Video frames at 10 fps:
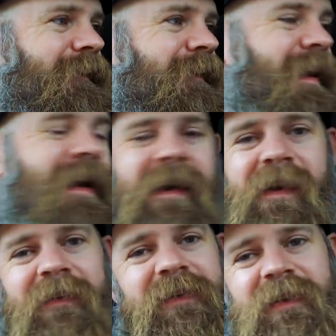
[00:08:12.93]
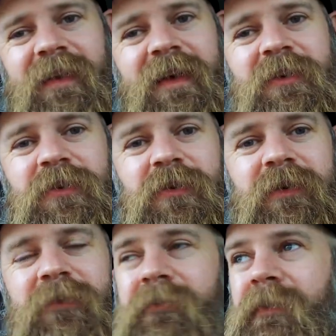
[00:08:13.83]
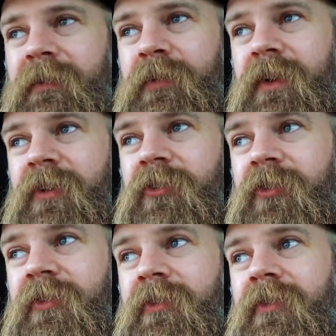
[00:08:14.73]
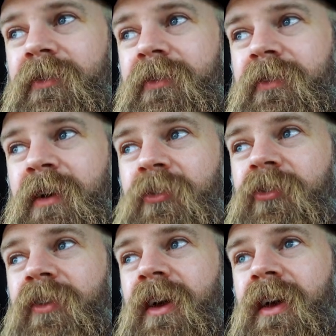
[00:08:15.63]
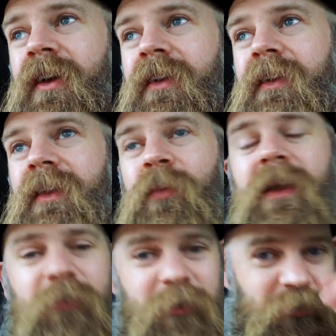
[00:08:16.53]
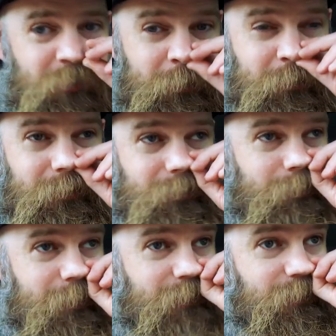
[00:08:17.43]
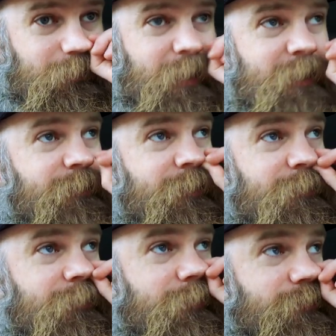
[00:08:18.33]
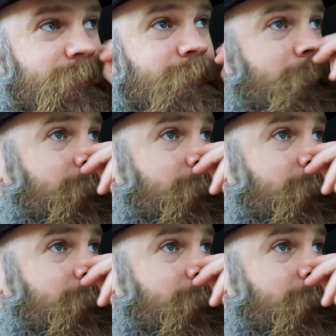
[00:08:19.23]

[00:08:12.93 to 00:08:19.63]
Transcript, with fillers: yeah, just the nature of it, man. When it's, it was just like the weather's been so good, it's perfect weather for the photo shoot.